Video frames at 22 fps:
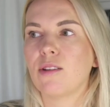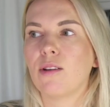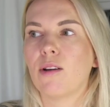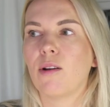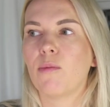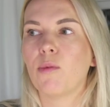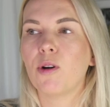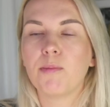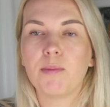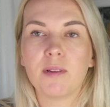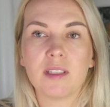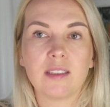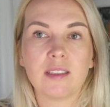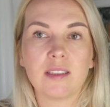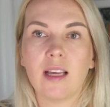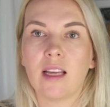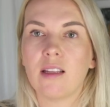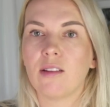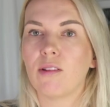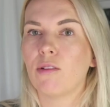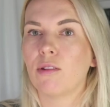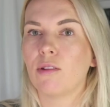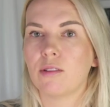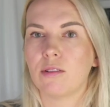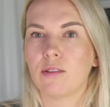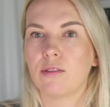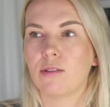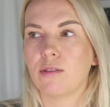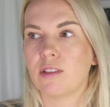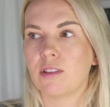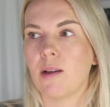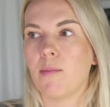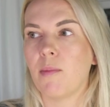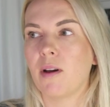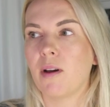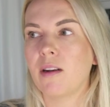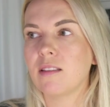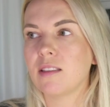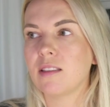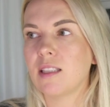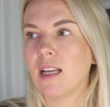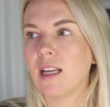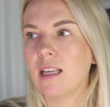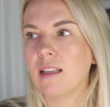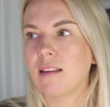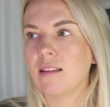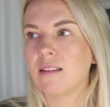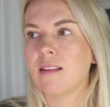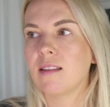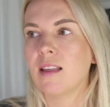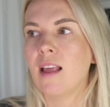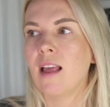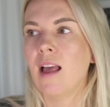your WordPress site or to some other site.